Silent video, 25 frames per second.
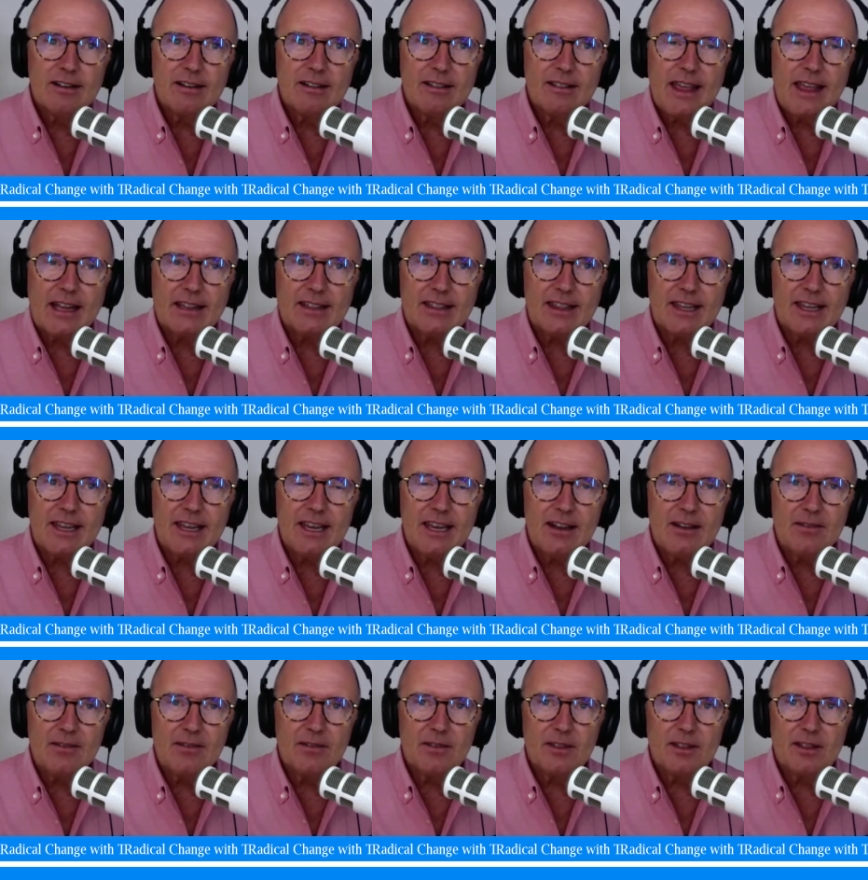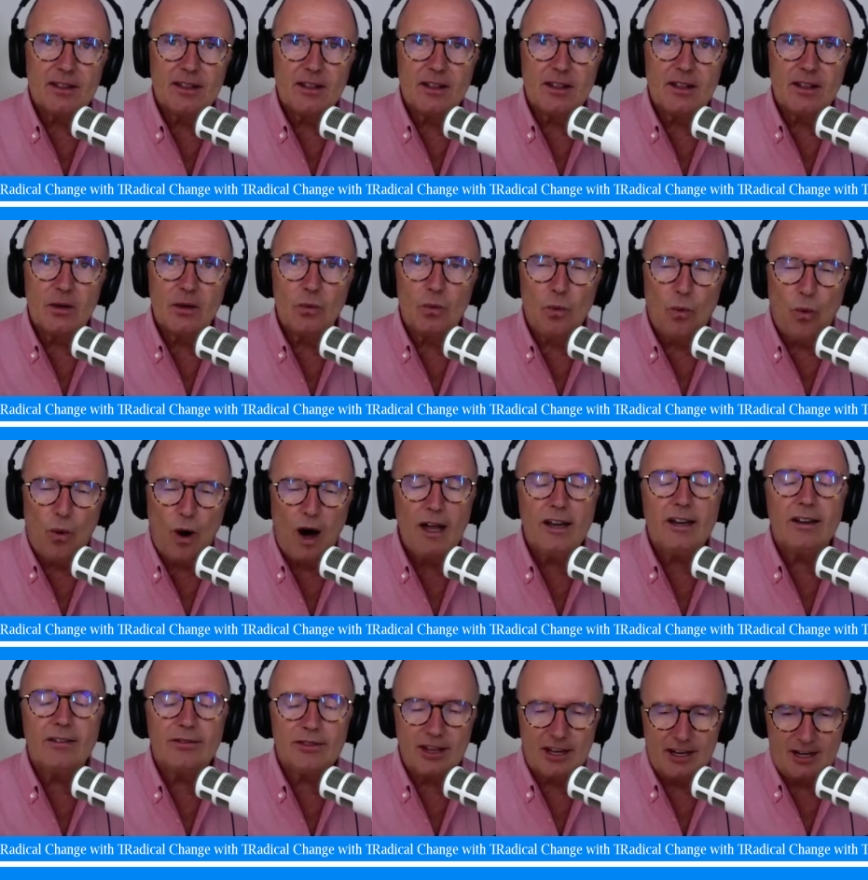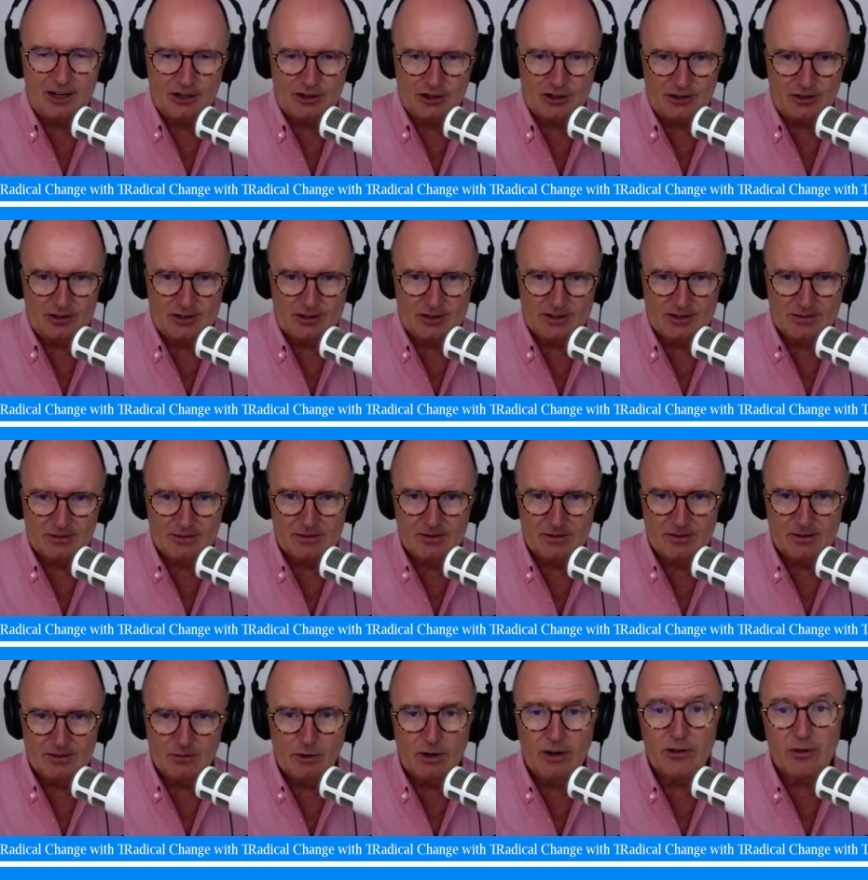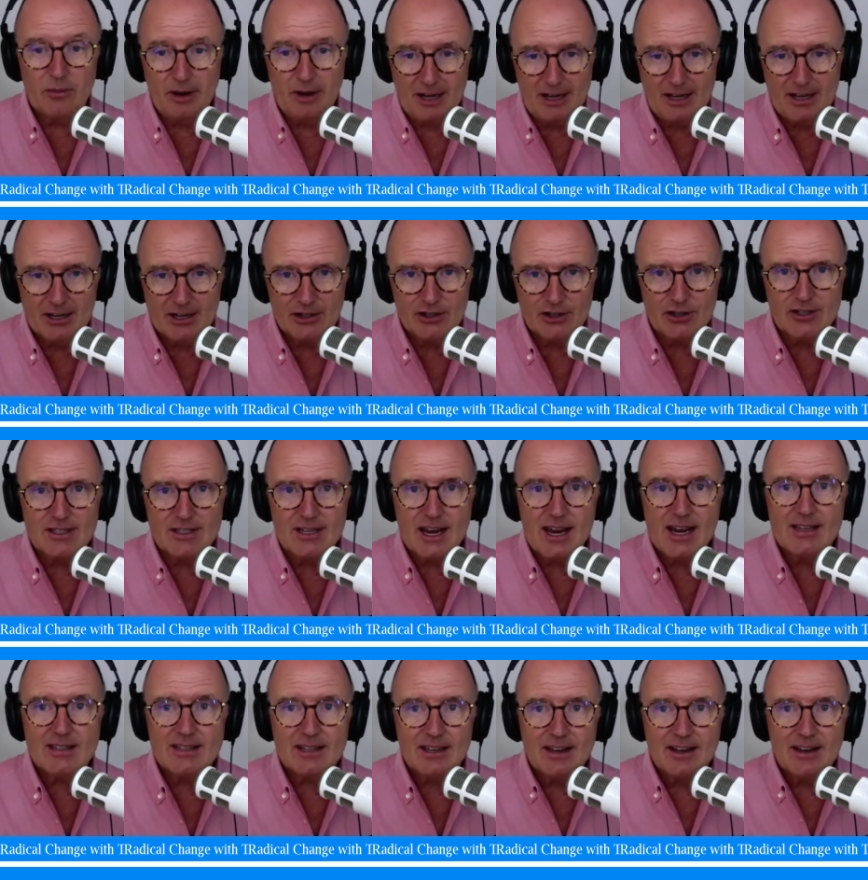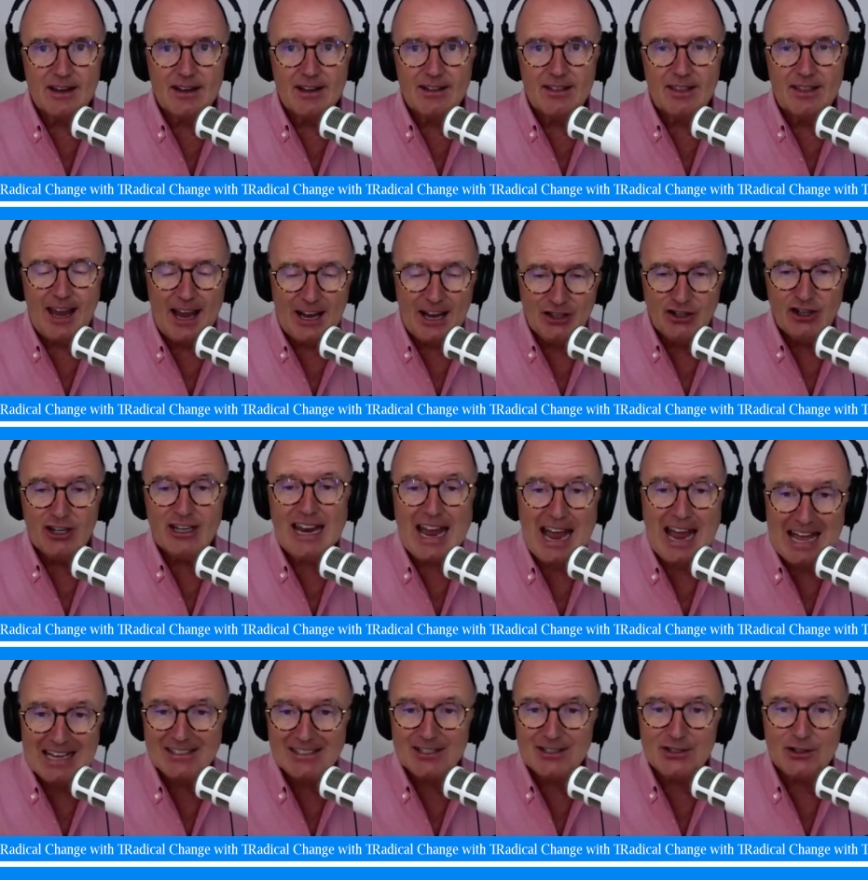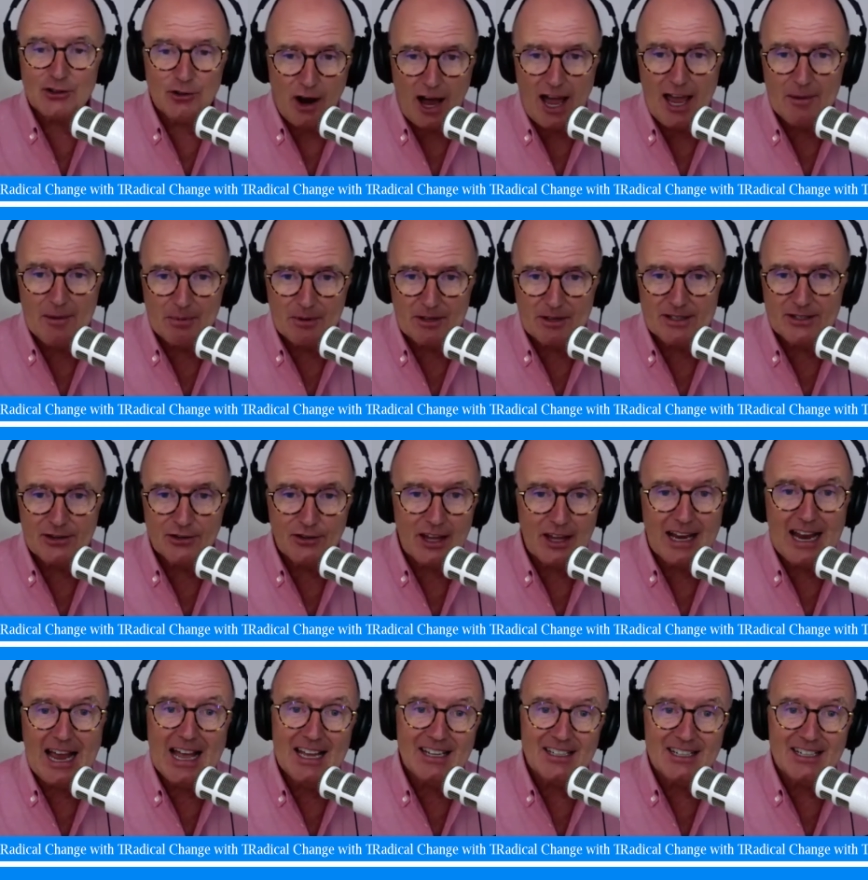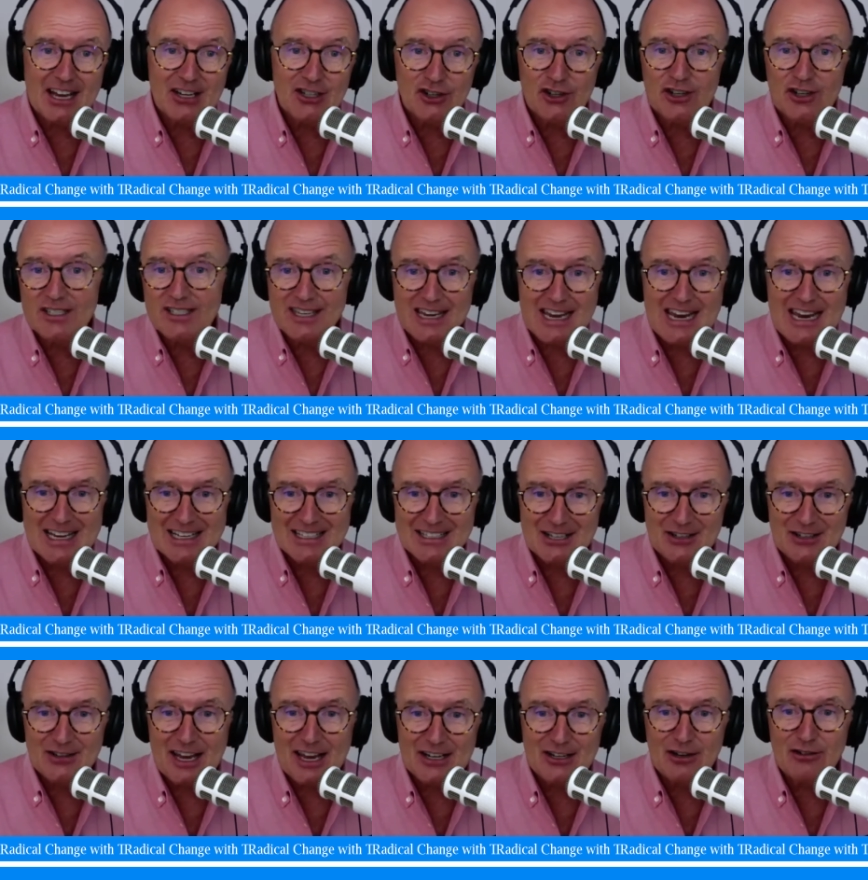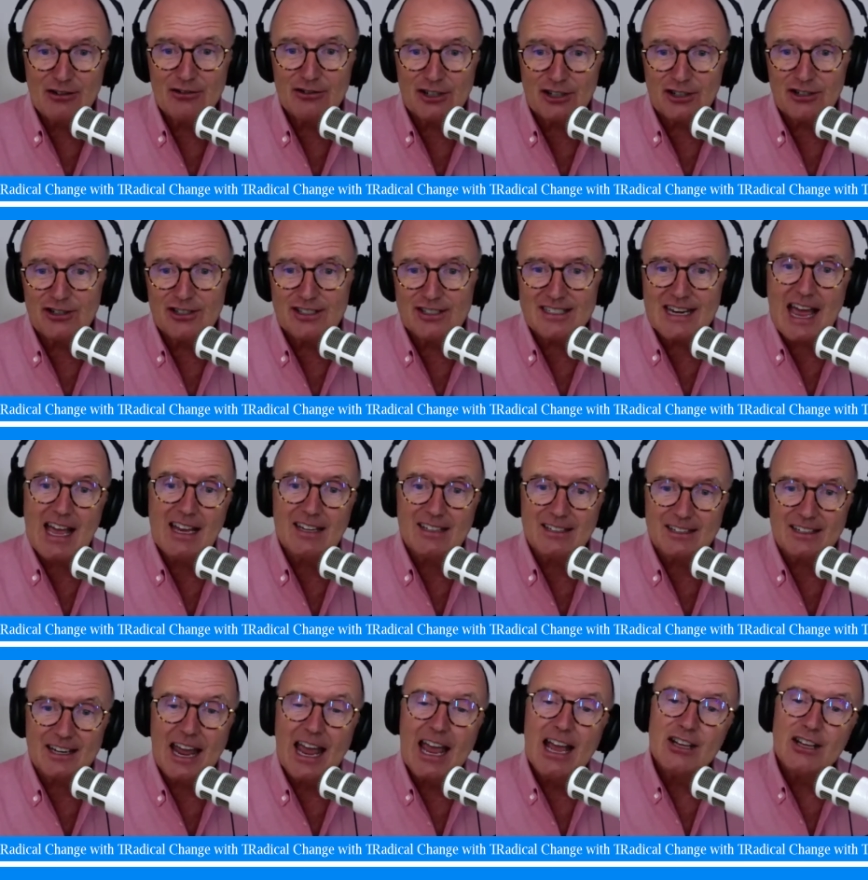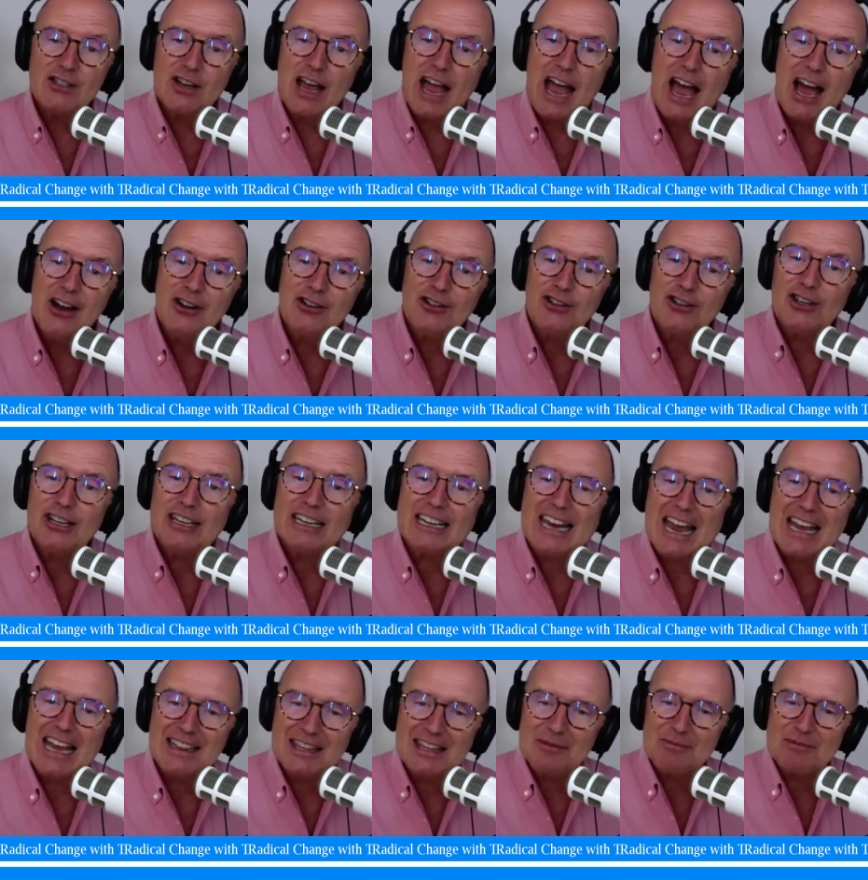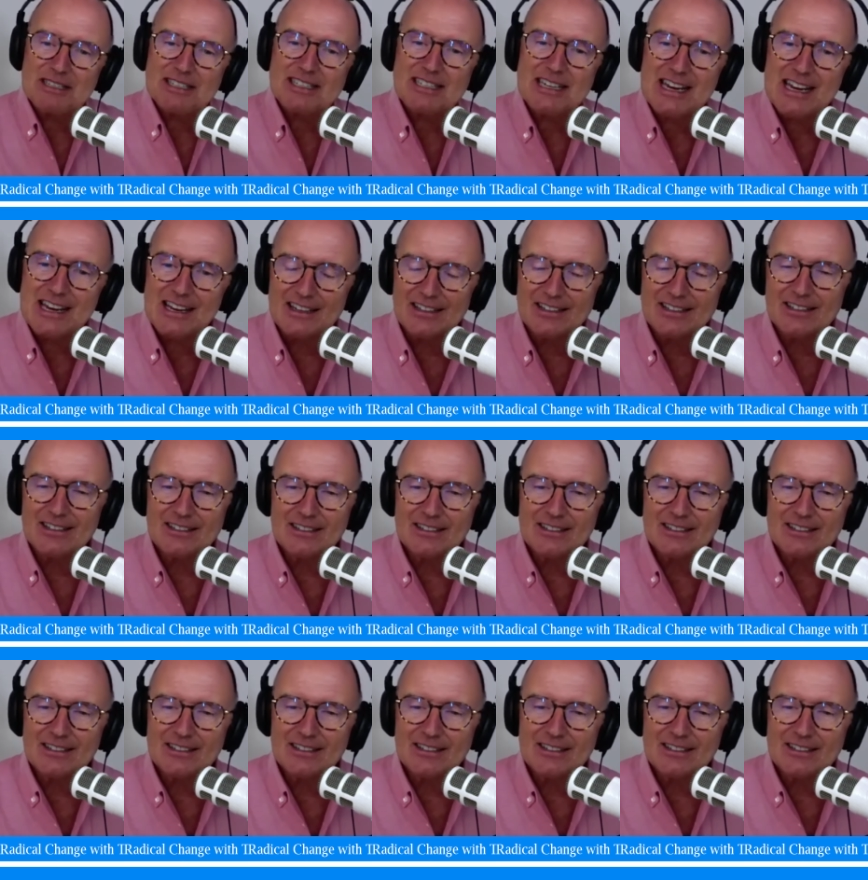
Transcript: that one of the many issues is they actually can't describe it, so they can't actually see it, so they don't understand it. So how do you get them to see it?